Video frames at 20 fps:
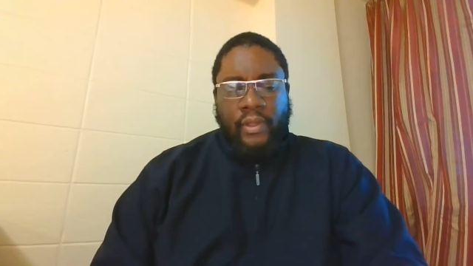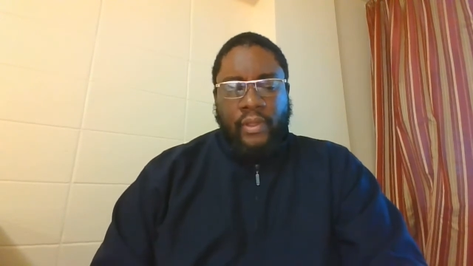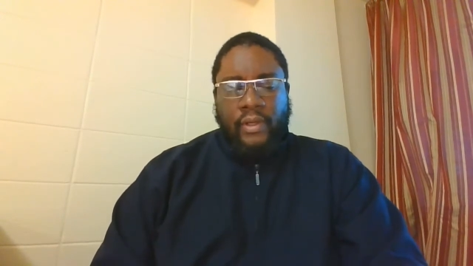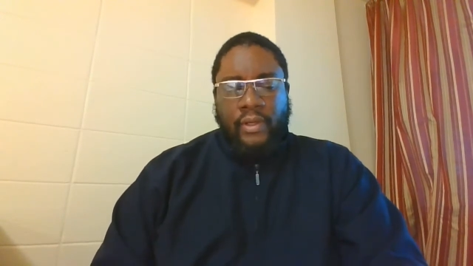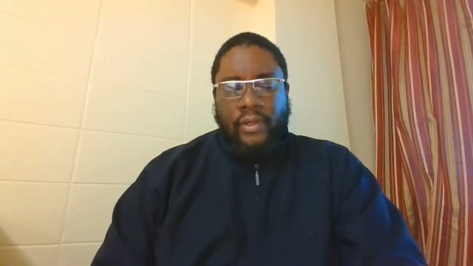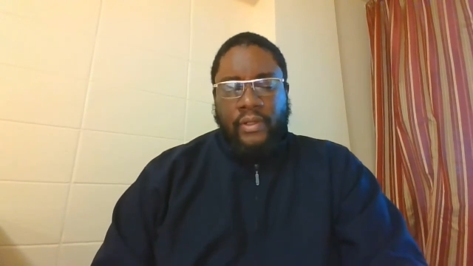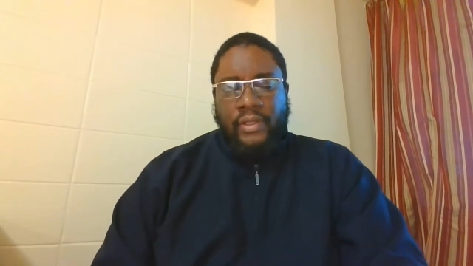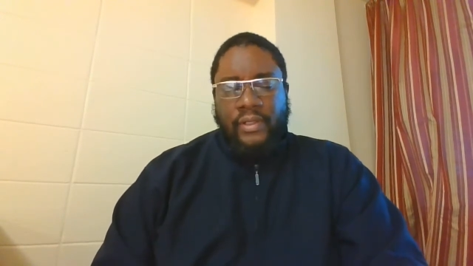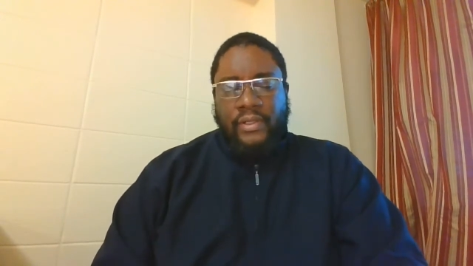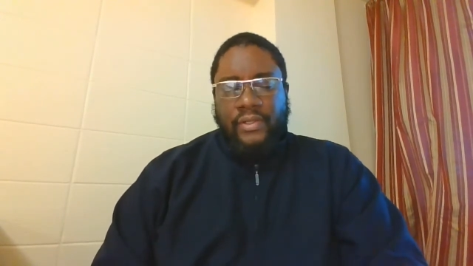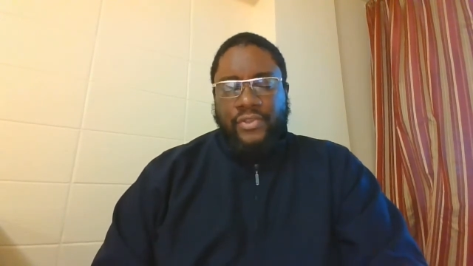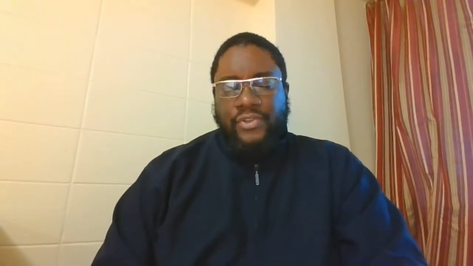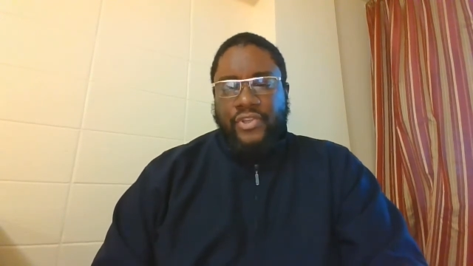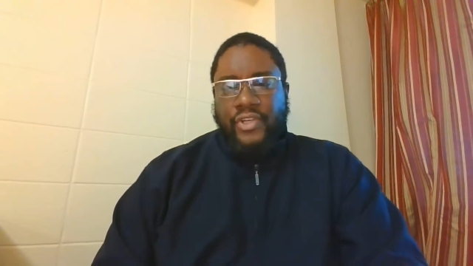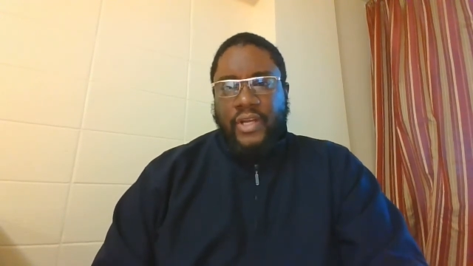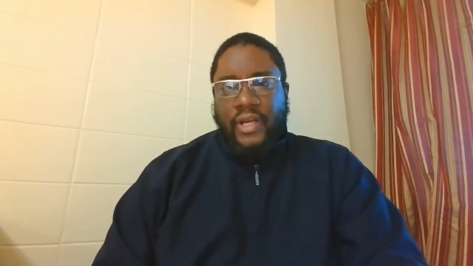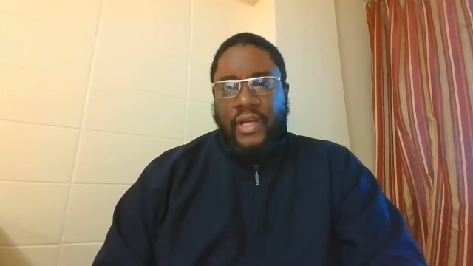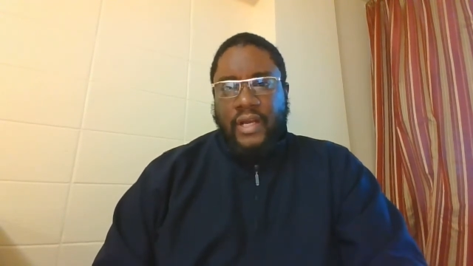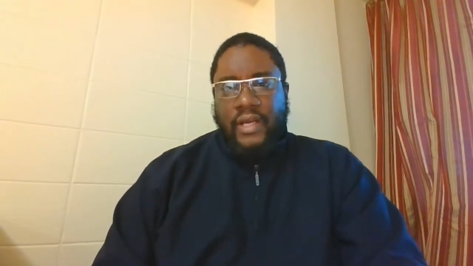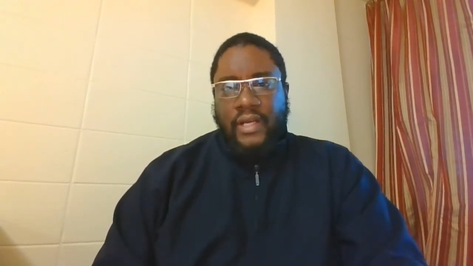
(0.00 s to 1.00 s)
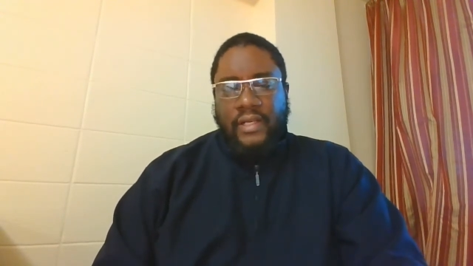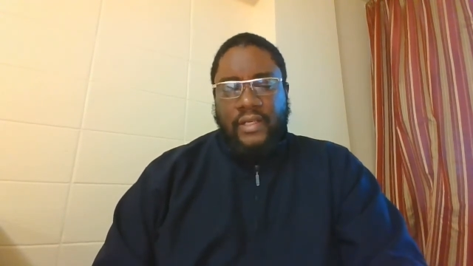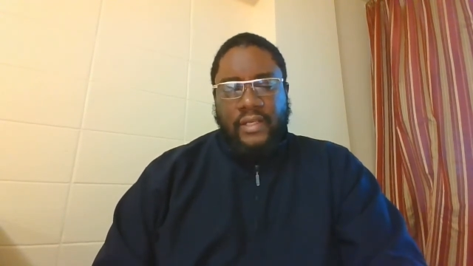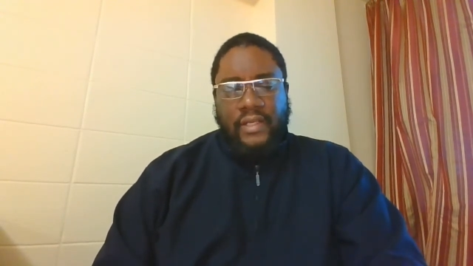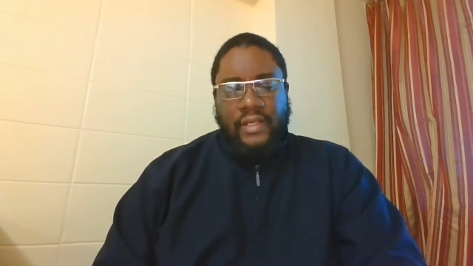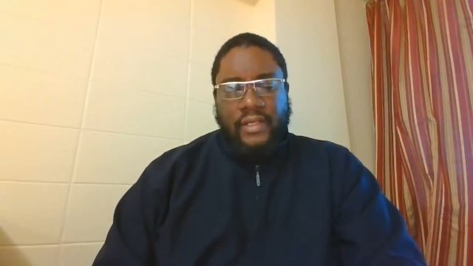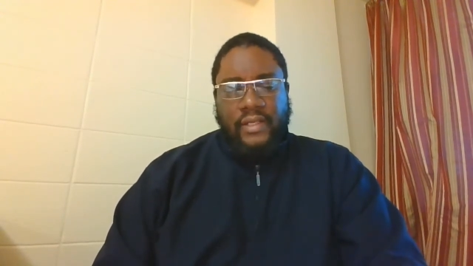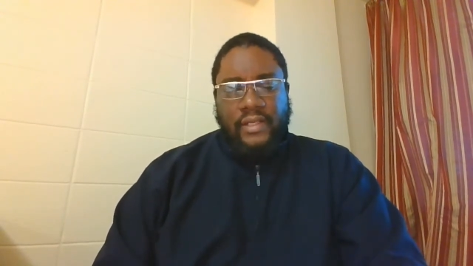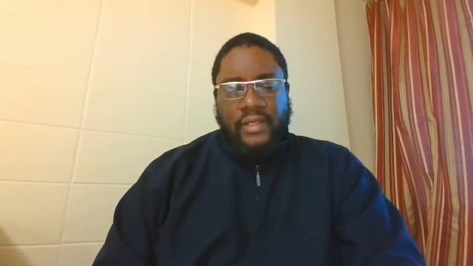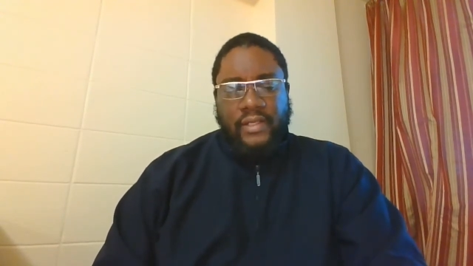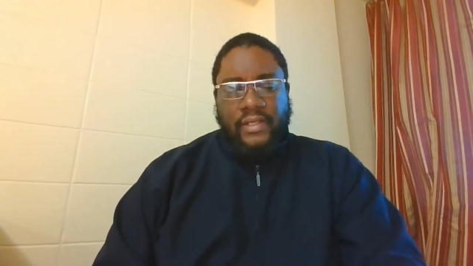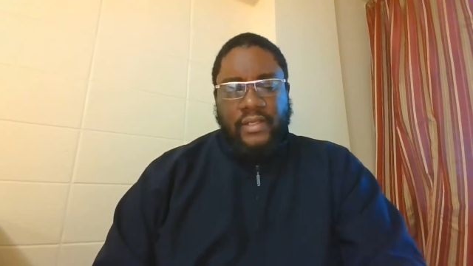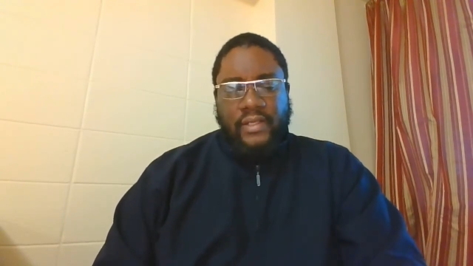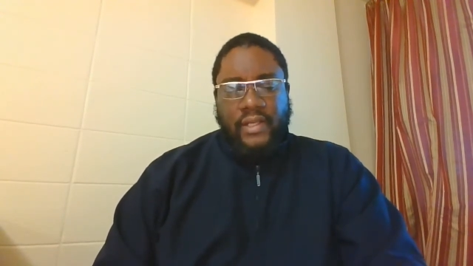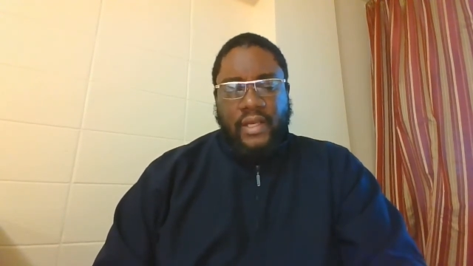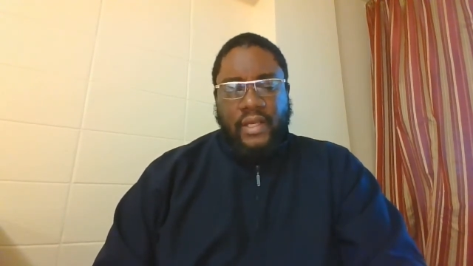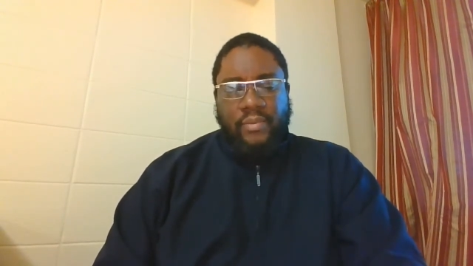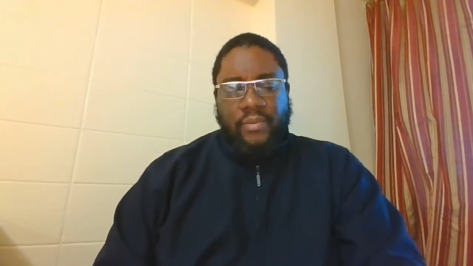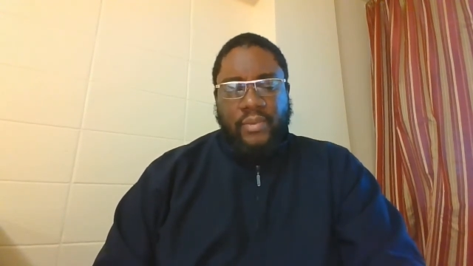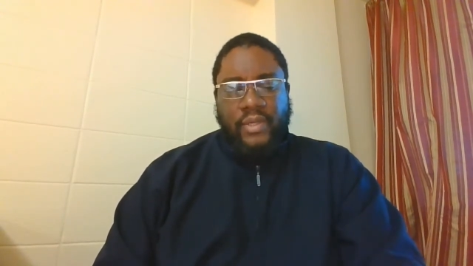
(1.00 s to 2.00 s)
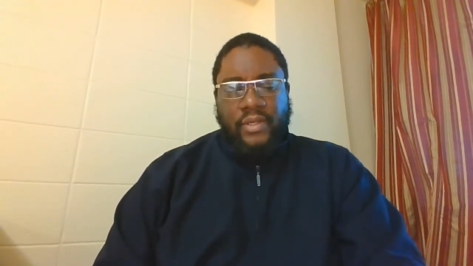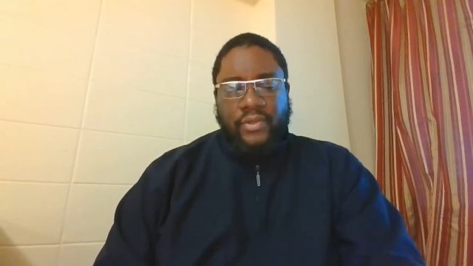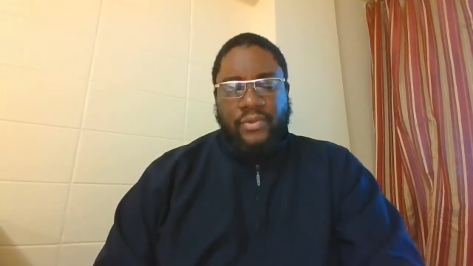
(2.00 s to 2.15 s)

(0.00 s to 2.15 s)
on Jihad and Islamic